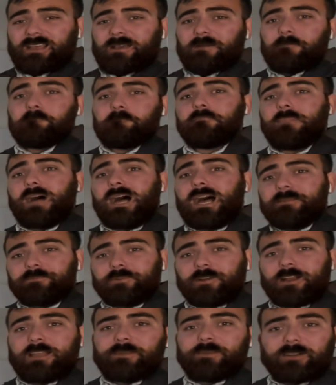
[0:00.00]
My
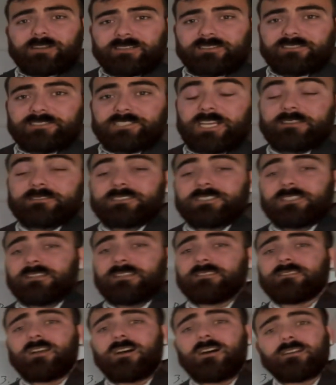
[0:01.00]
primary suggestion
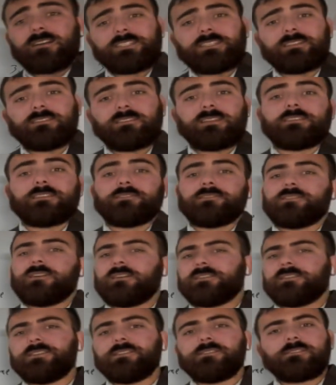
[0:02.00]
is talk to your lender,
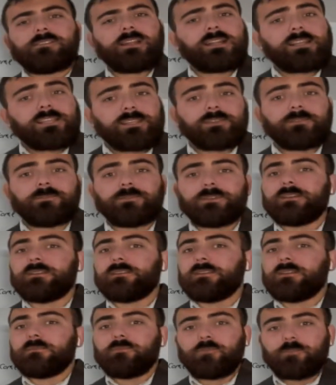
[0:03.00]
talk to your credit
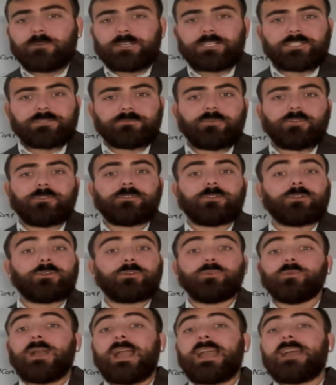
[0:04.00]
union, your mortgage broker,
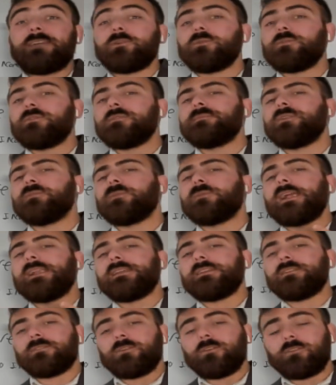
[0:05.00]
whoever would be
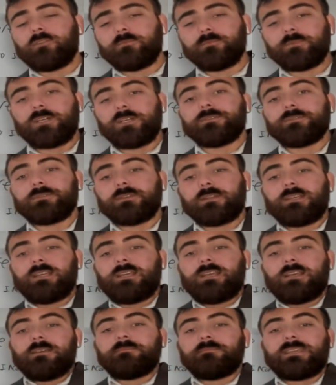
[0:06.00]
writing your home loan,
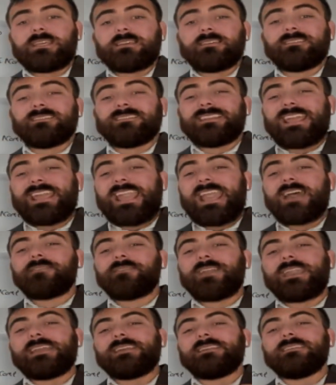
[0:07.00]
because they
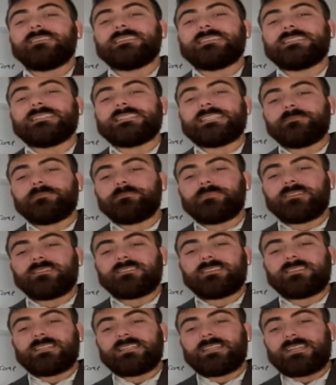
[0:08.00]
have a
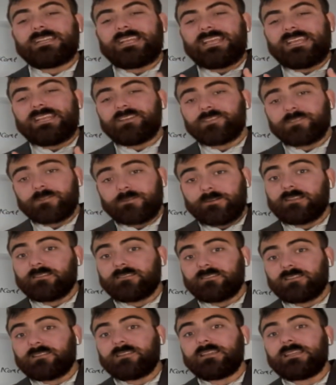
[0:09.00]
deep-seated
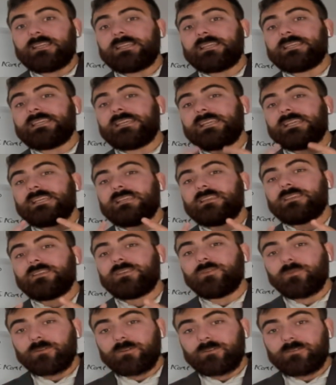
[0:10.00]
interest in getting
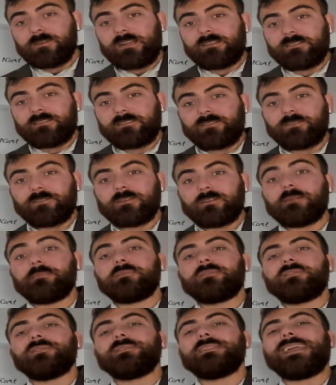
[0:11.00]
your credit score
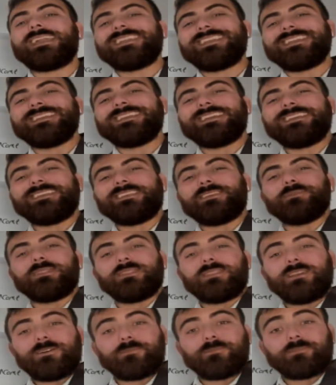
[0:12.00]
up so they can get you a
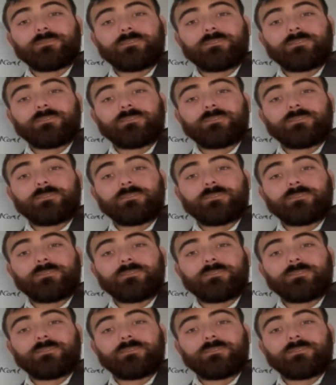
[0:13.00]
loan.